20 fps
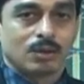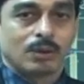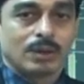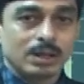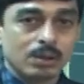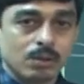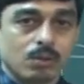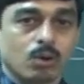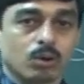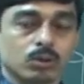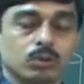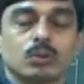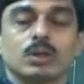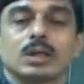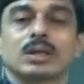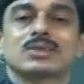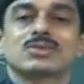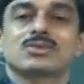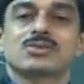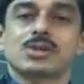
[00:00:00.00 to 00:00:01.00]
When you go
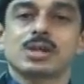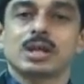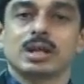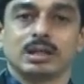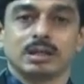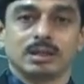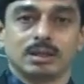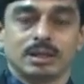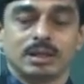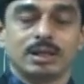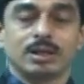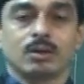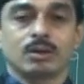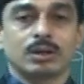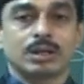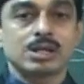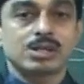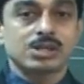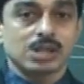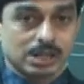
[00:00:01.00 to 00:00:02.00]
through a string in your
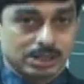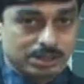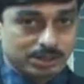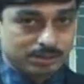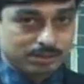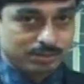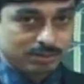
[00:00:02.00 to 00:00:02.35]
guitar,